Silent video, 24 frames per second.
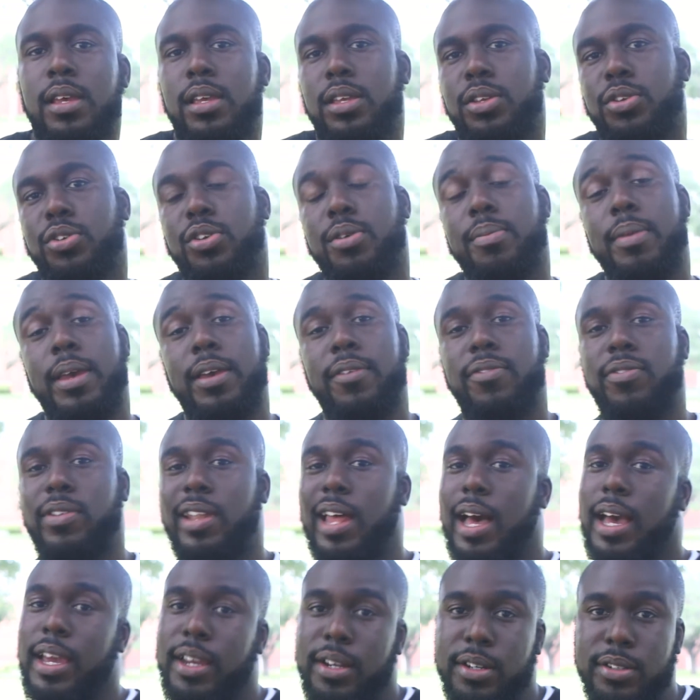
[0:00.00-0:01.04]
You can make
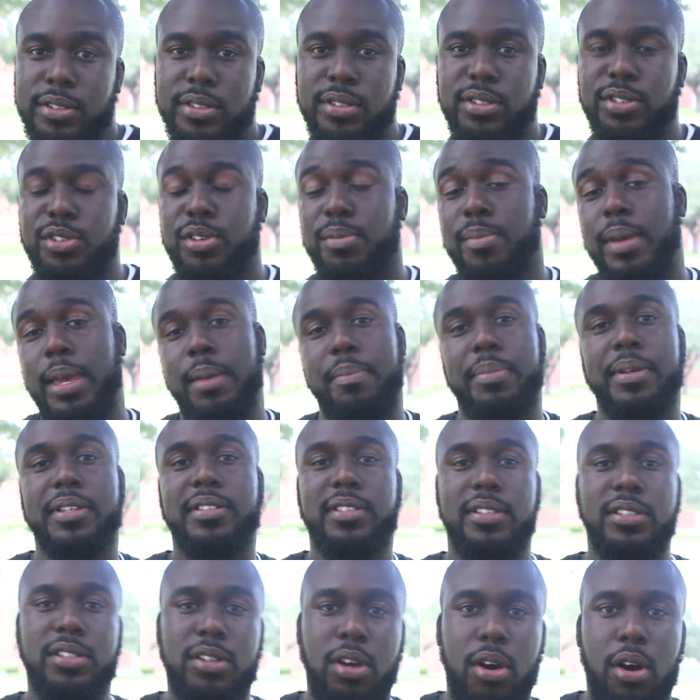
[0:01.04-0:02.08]
flyers. You can make
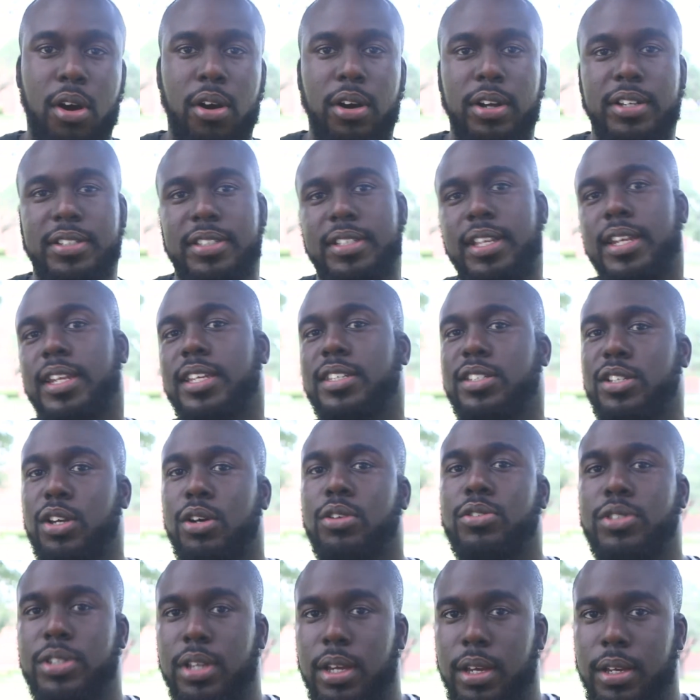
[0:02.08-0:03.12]
business cards. The list
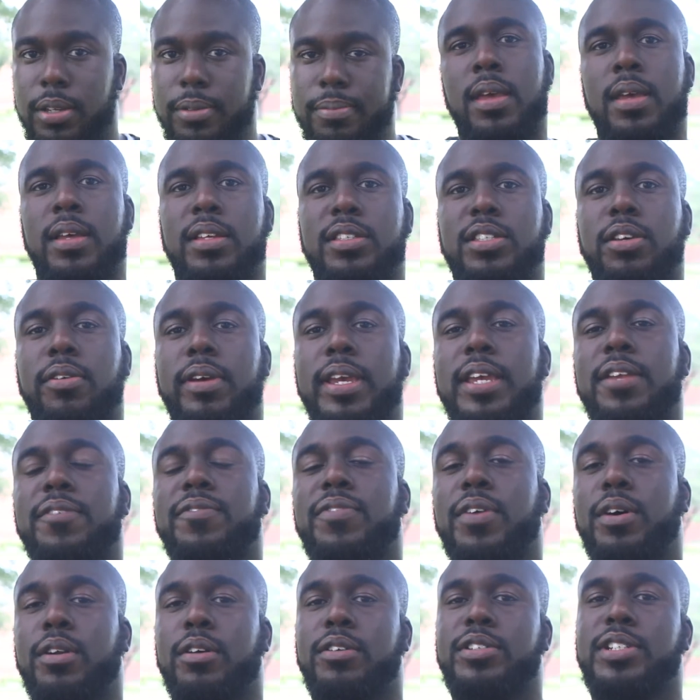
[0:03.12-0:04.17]
goes on. So in
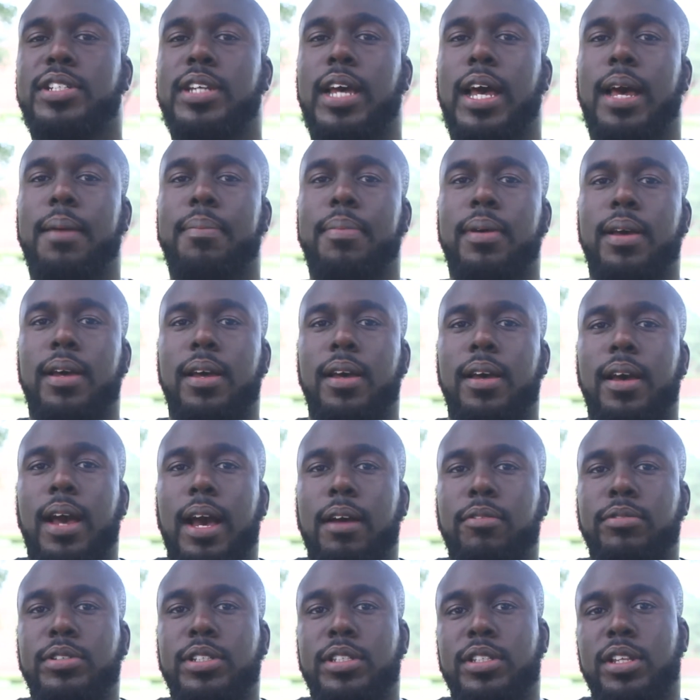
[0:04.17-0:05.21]
Photoshop,
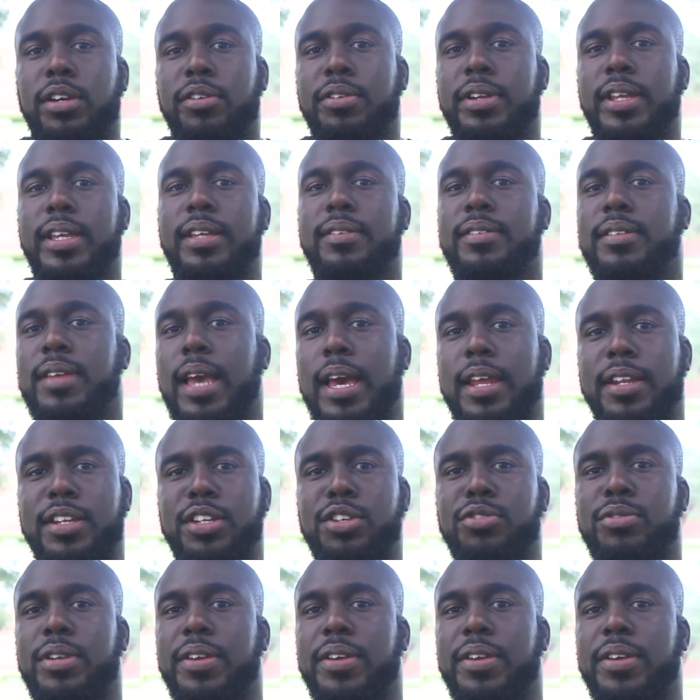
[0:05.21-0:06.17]
I was learning how to do